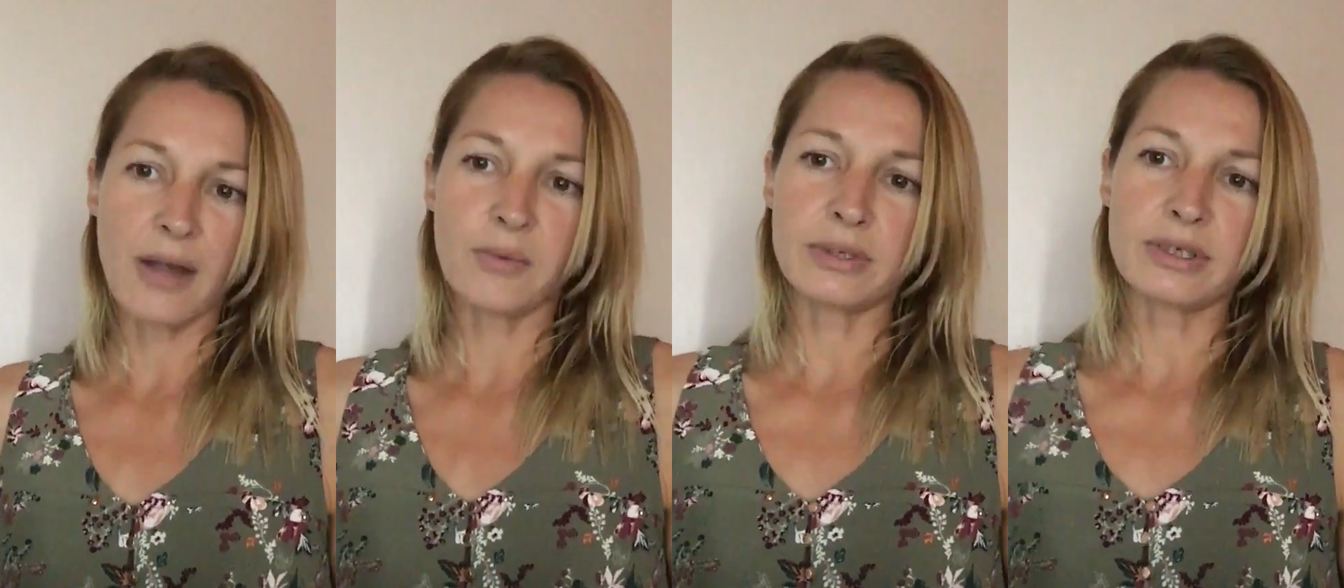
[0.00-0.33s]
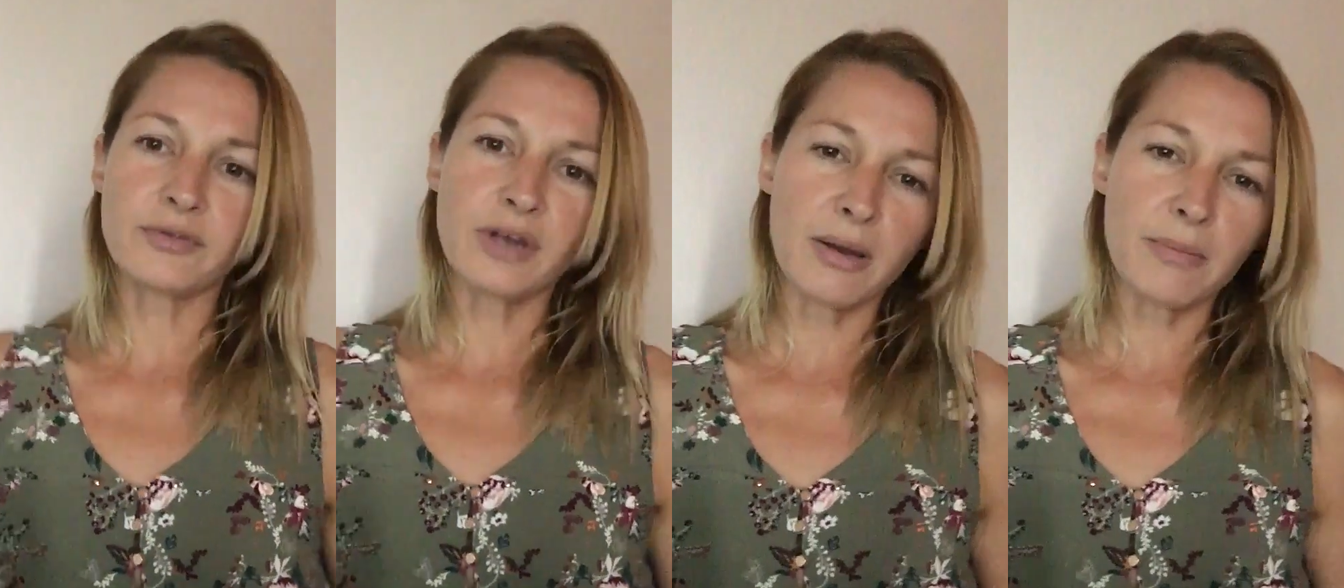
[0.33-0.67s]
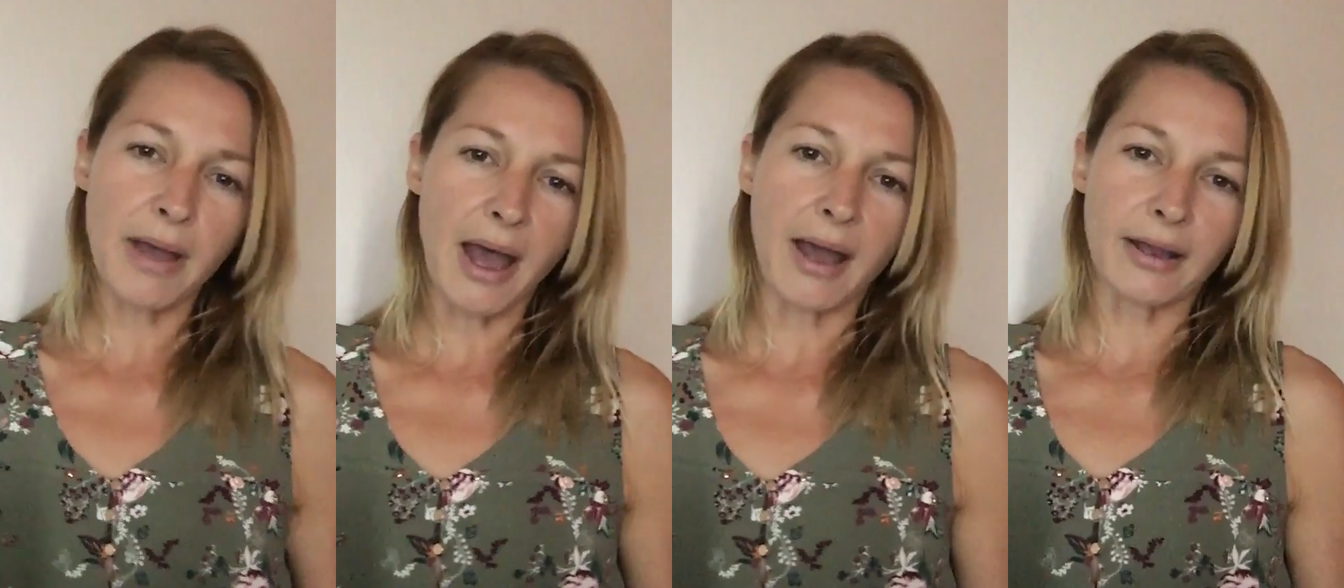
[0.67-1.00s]
I wouldn't have come
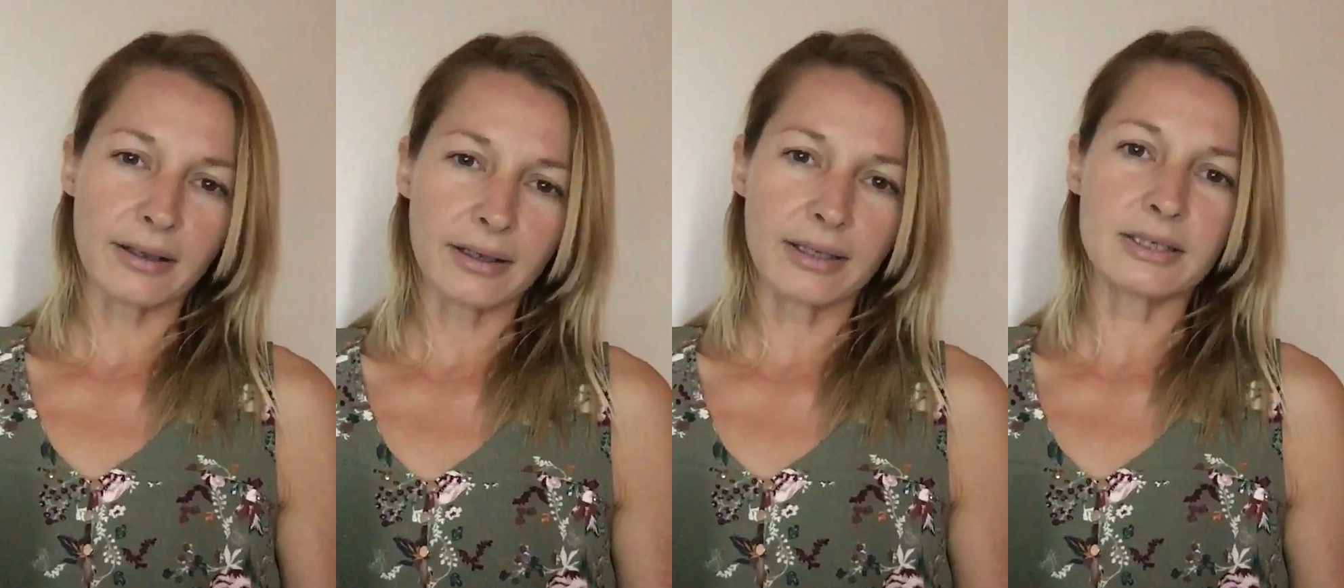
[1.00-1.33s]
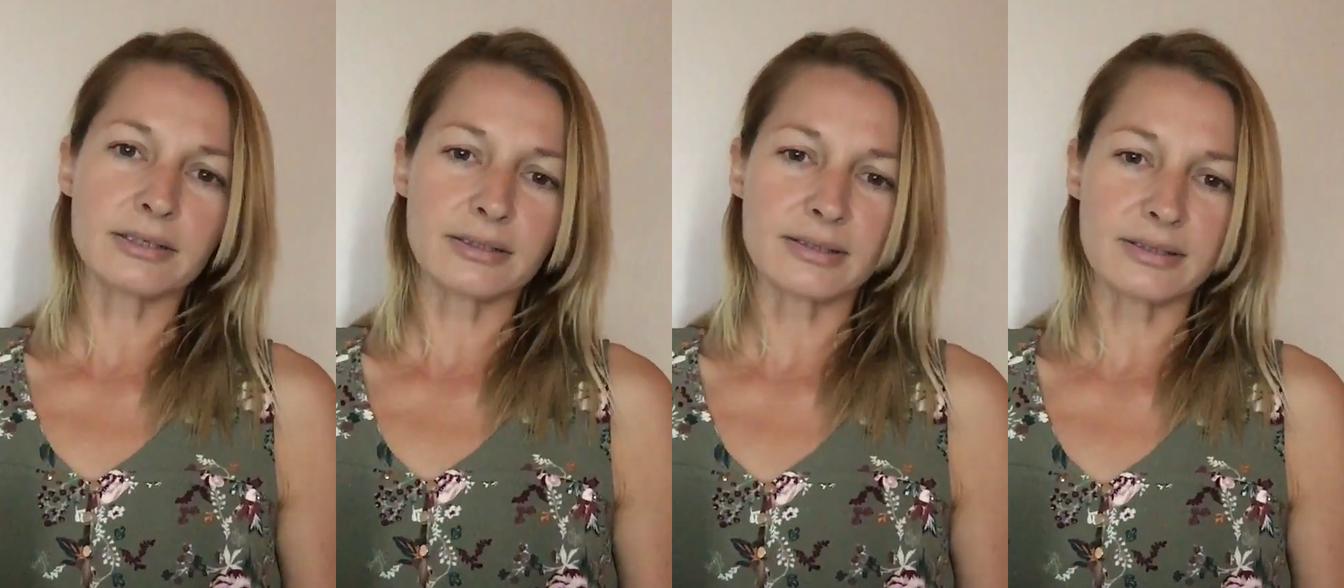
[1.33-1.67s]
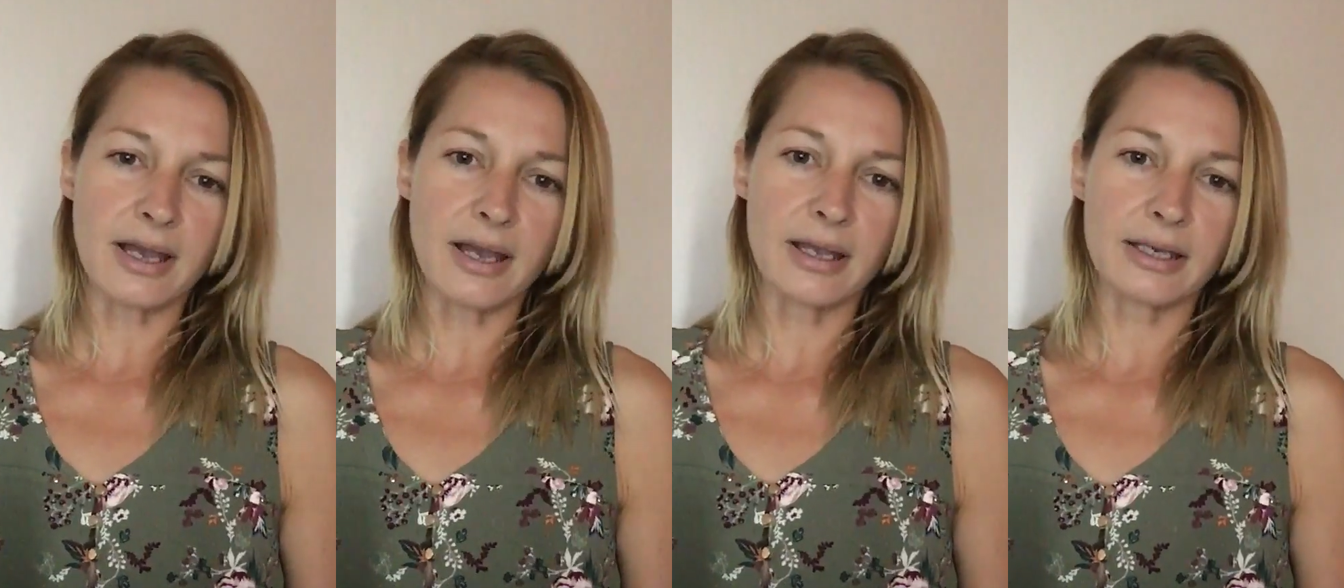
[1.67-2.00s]
back into
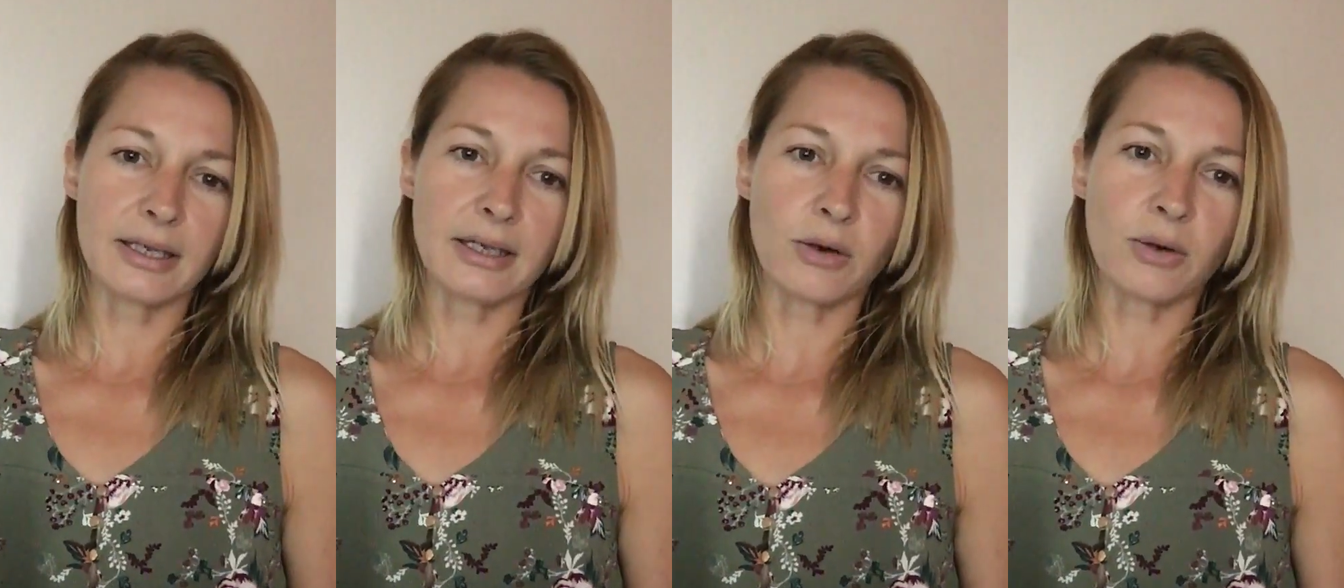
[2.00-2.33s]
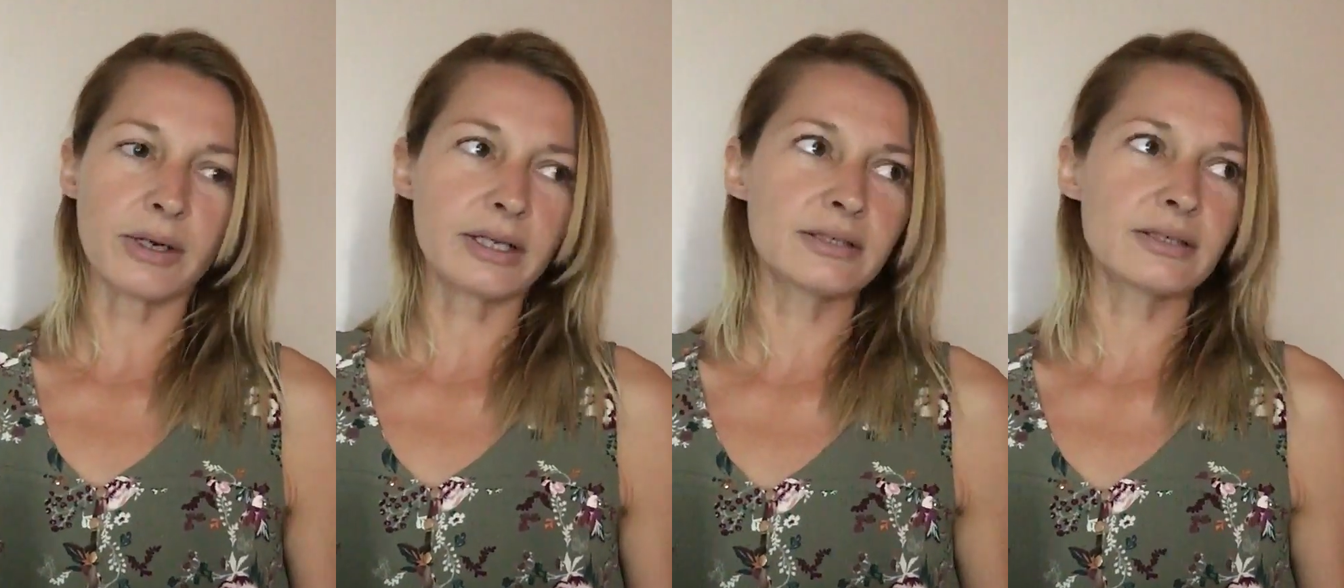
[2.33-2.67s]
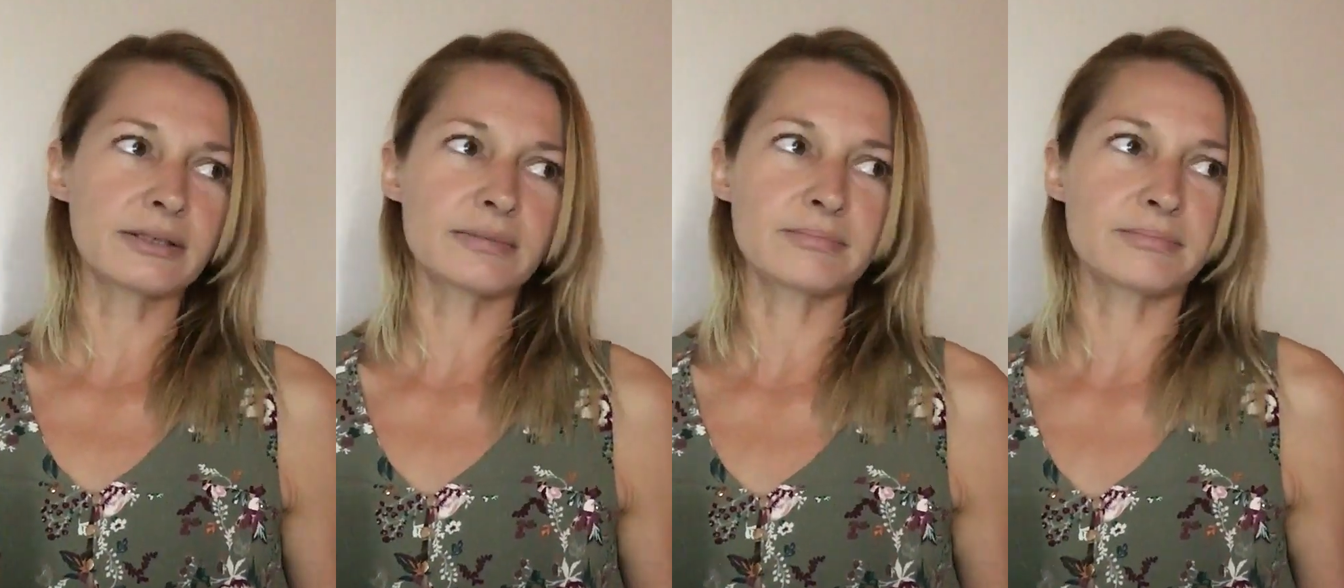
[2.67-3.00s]
society or into